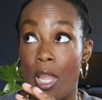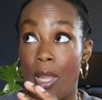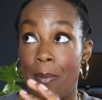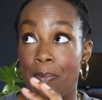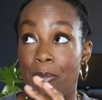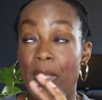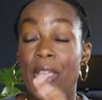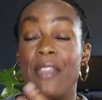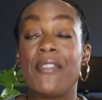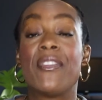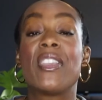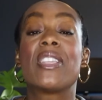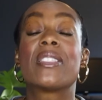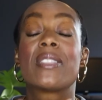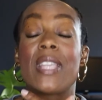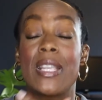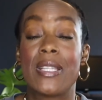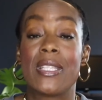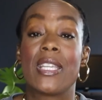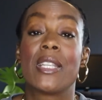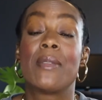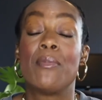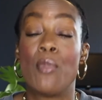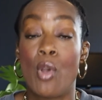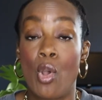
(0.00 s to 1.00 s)
it
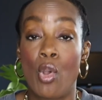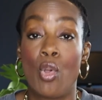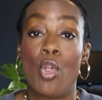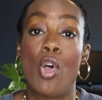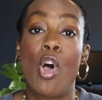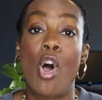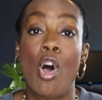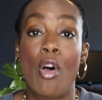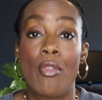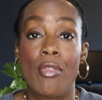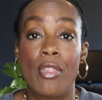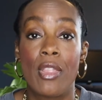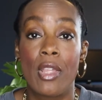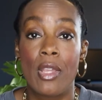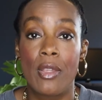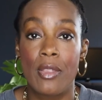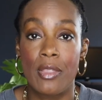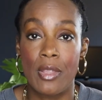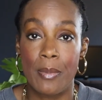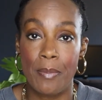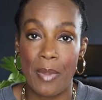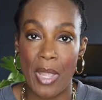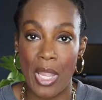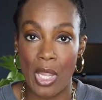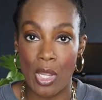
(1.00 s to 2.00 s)
fixated more on the
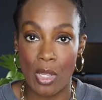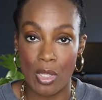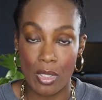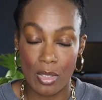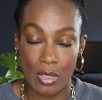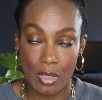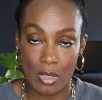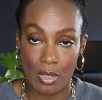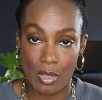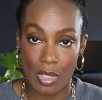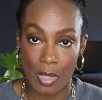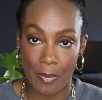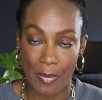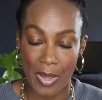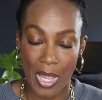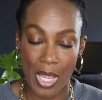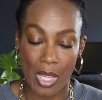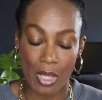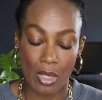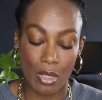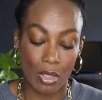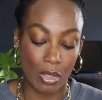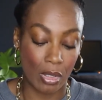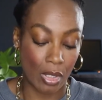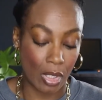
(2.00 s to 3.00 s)
pink
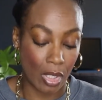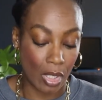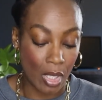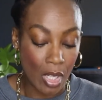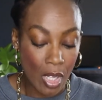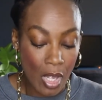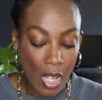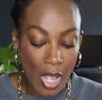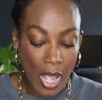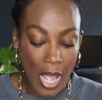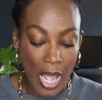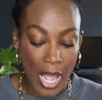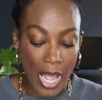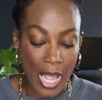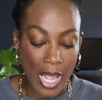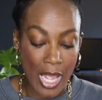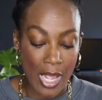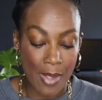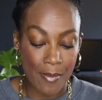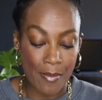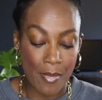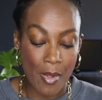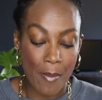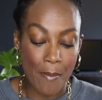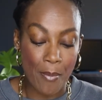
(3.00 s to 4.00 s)
colour.
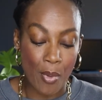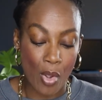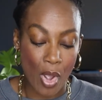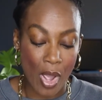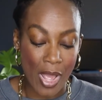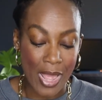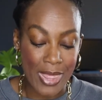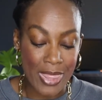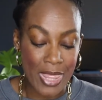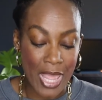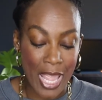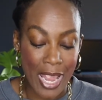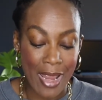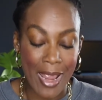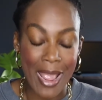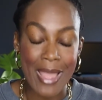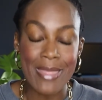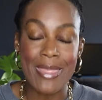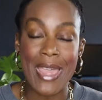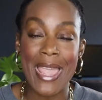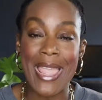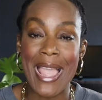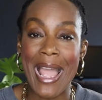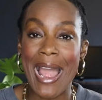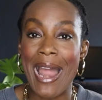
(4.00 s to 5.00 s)
But
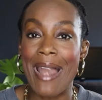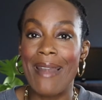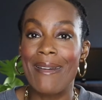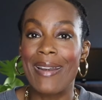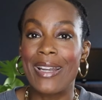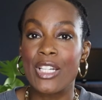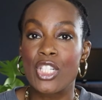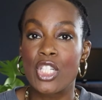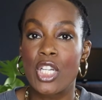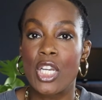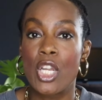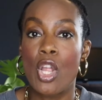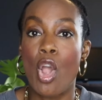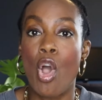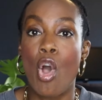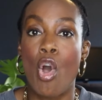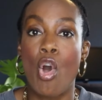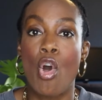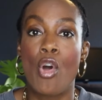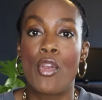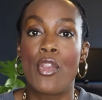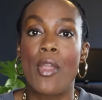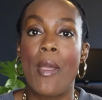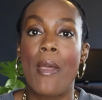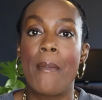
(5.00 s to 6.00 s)
they are actually
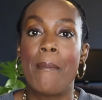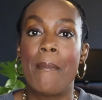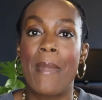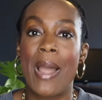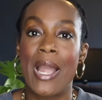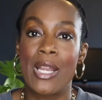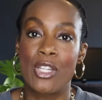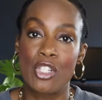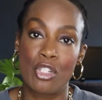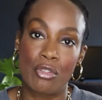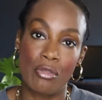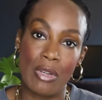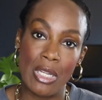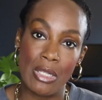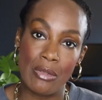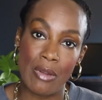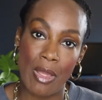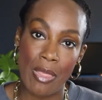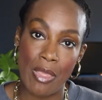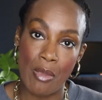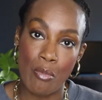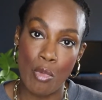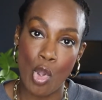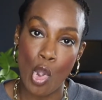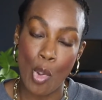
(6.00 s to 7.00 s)
on my trees at
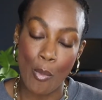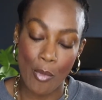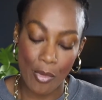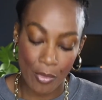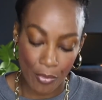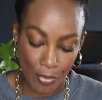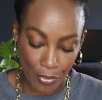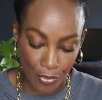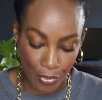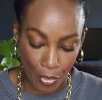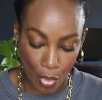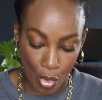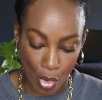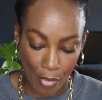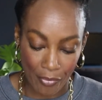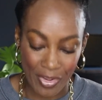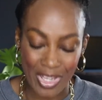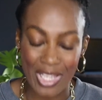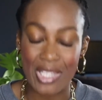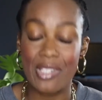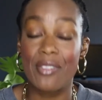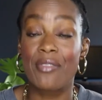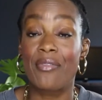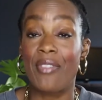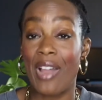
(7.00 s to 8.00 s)
the moment for, I think
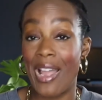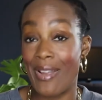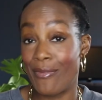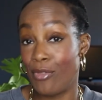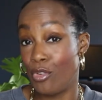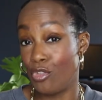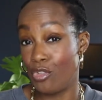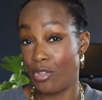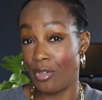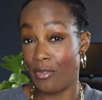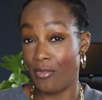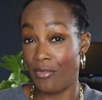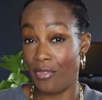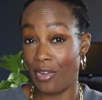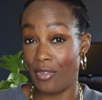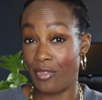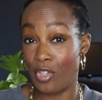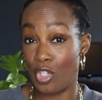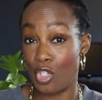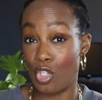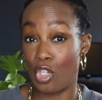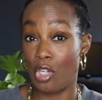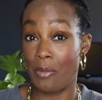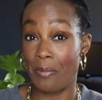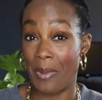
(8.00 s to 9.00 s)
it's
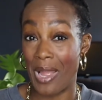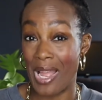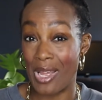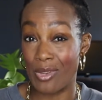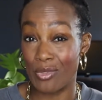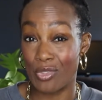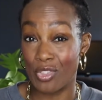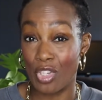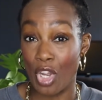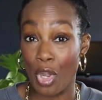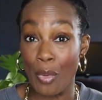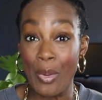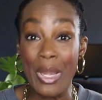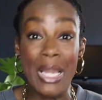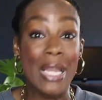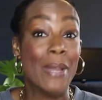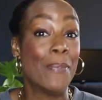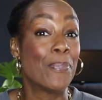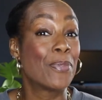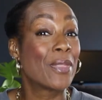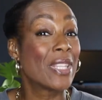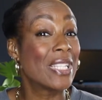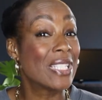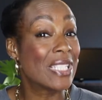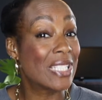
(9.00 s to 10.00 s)
£552. So
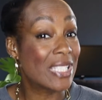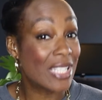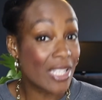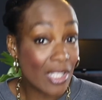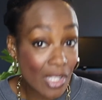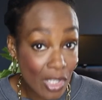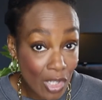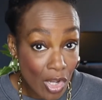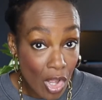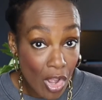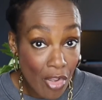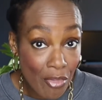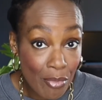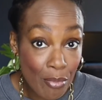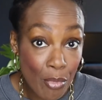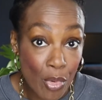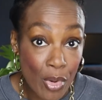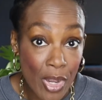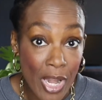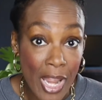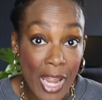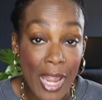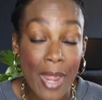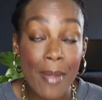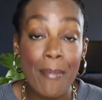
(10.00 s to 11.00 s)
still a lot of
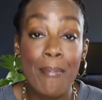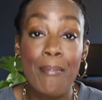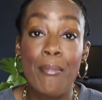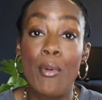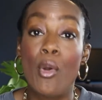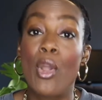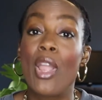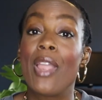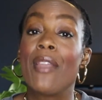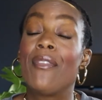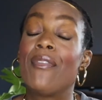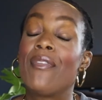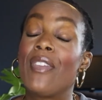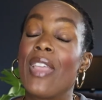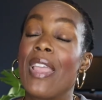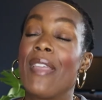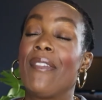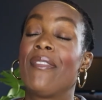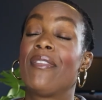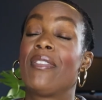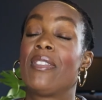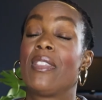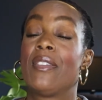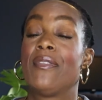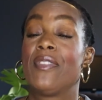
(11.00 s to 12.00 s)
money, but
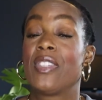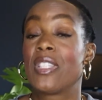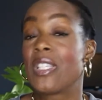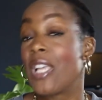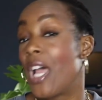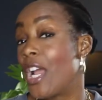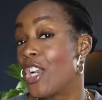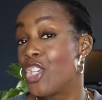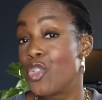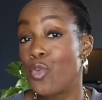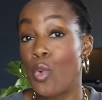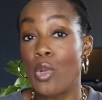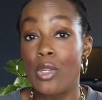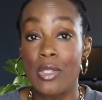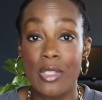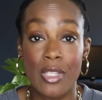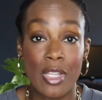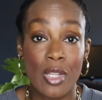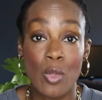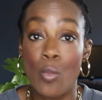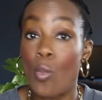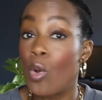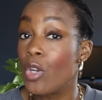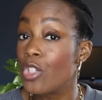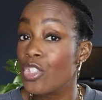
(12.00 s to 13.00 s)
if the Versace ones are the
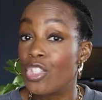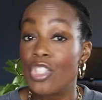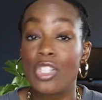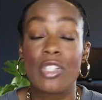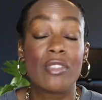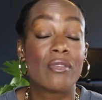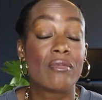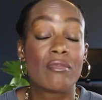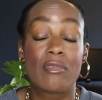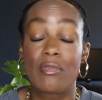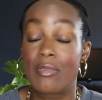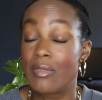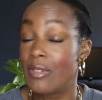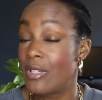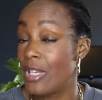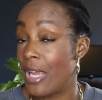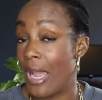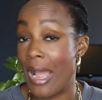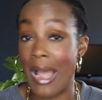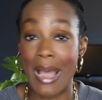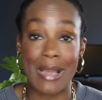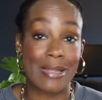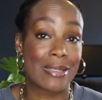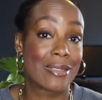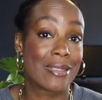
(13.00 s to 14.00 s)
ones your
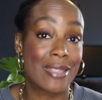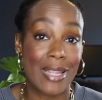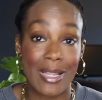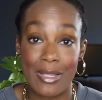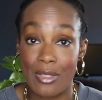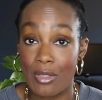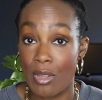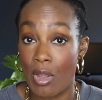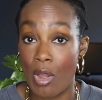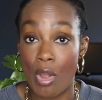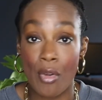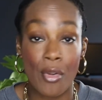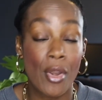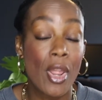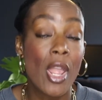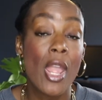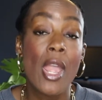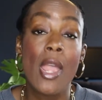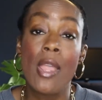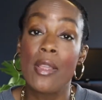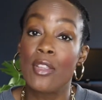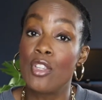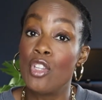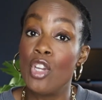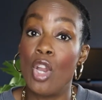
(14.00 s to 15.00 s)
heart's set on,
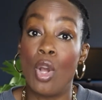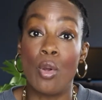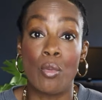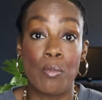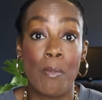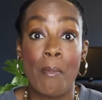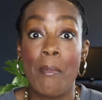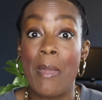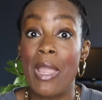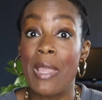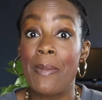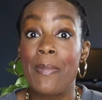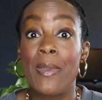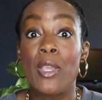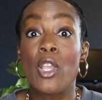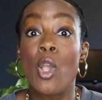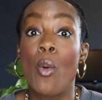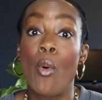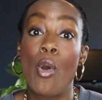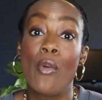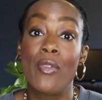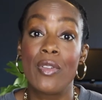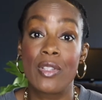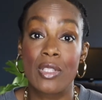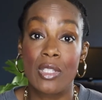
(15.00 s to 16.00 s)
you know, maybe go
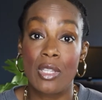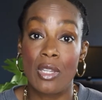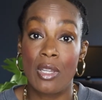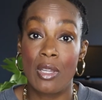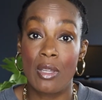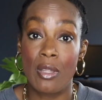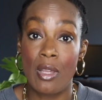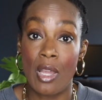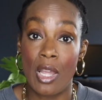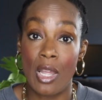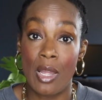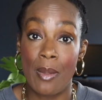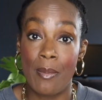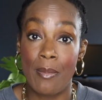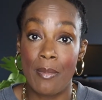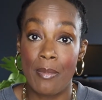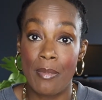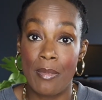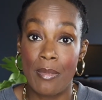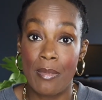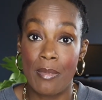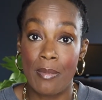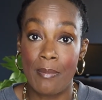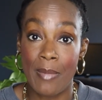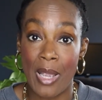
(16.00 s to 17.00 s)
over to
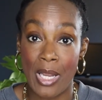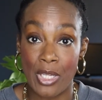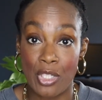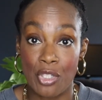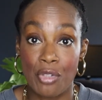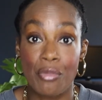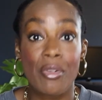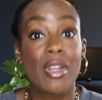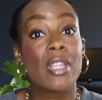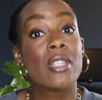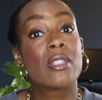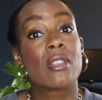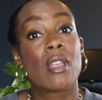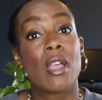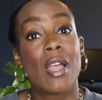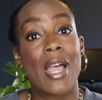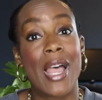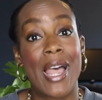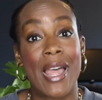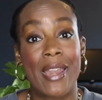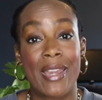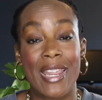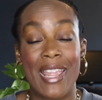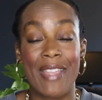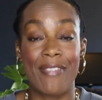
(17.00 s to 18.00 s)
My Teresa,
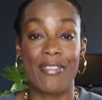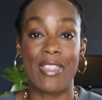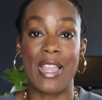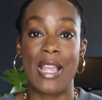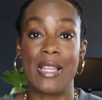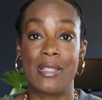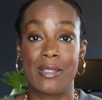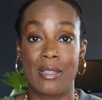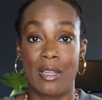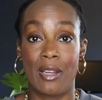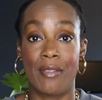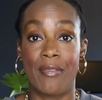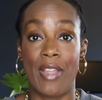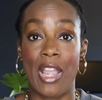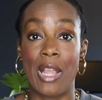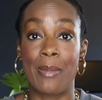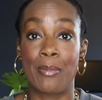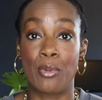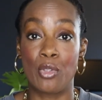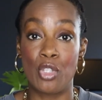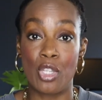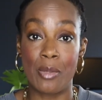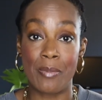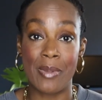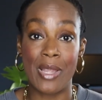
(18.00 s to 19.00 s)
and if they're still available,
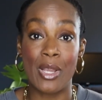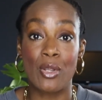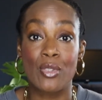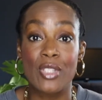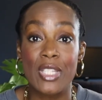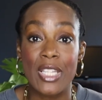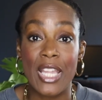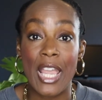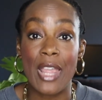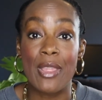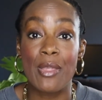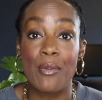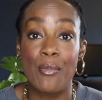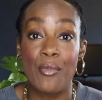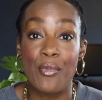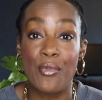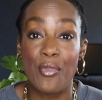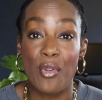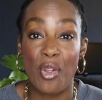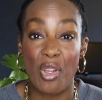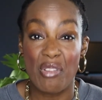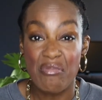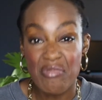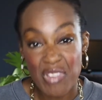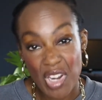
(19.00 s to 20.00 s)
you'll be able to get them
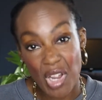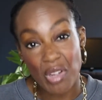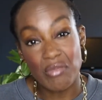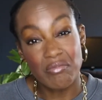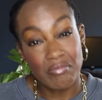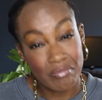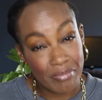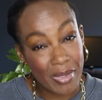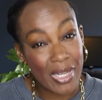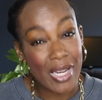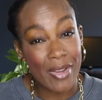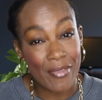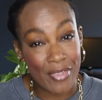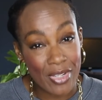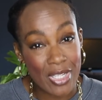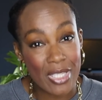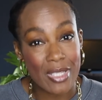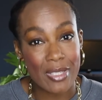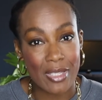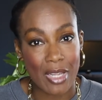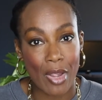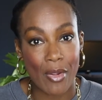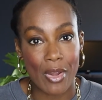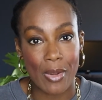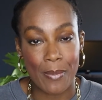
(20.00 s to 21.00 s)
for, you know, a bit of a
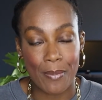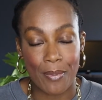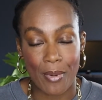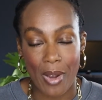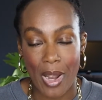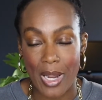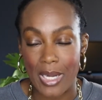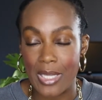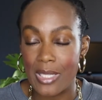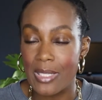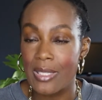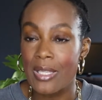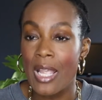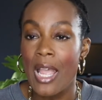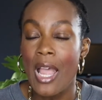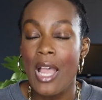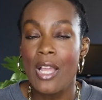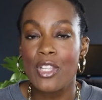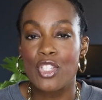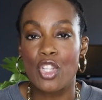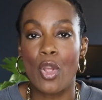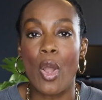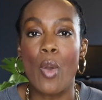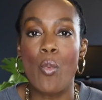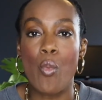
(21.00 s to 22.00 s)
discounted price.
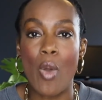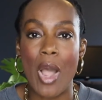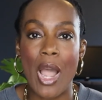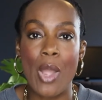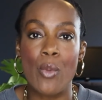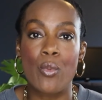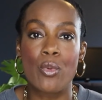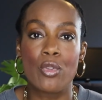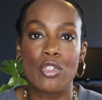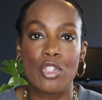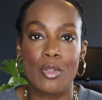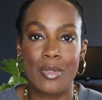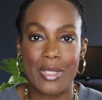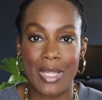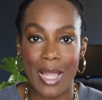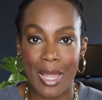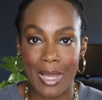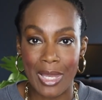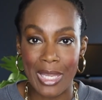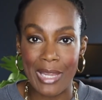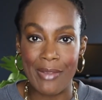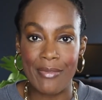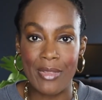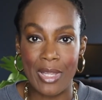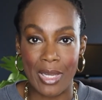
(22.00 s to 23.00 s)
So what I will do is I'll
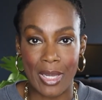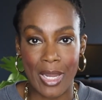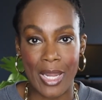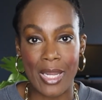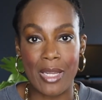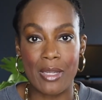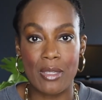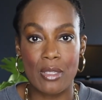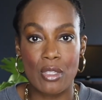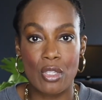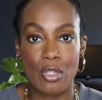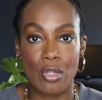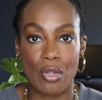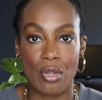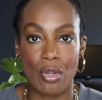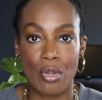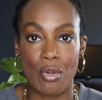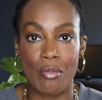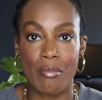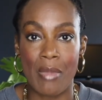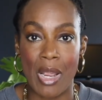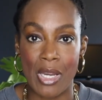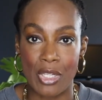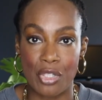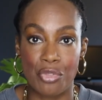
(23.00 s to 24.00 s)
leave the link to
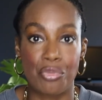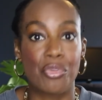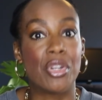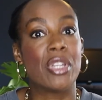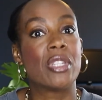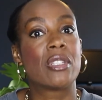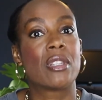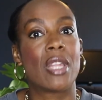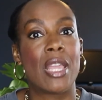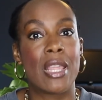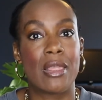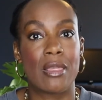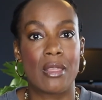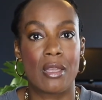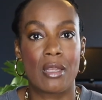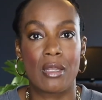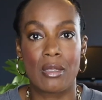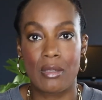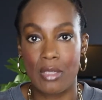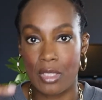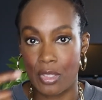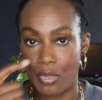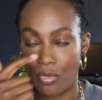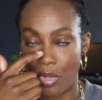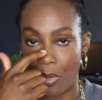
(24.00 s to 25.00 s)
My Teresa in the
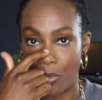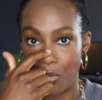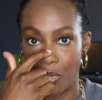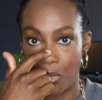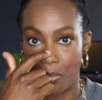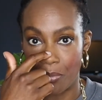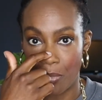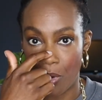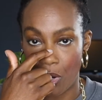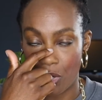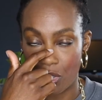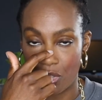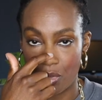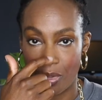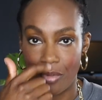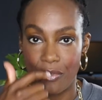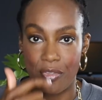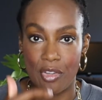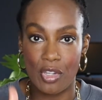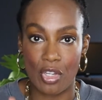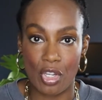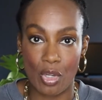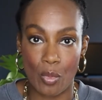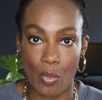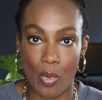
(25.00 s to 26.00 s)
description box, so if you
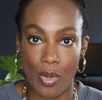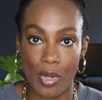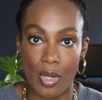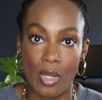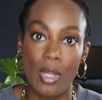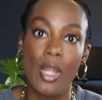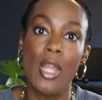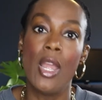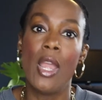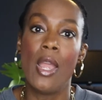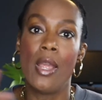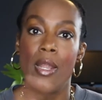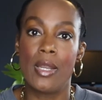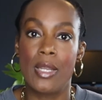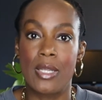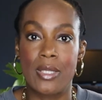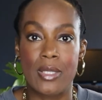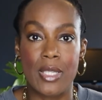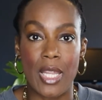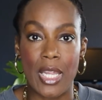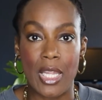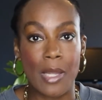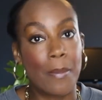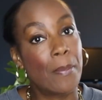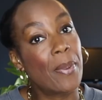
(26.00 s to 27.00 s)
do want to
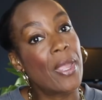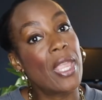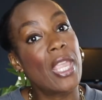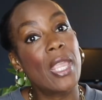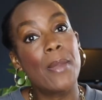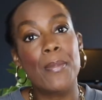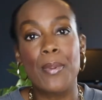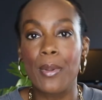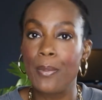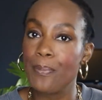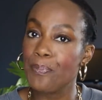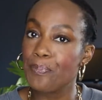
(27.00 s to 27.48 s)
take a peep,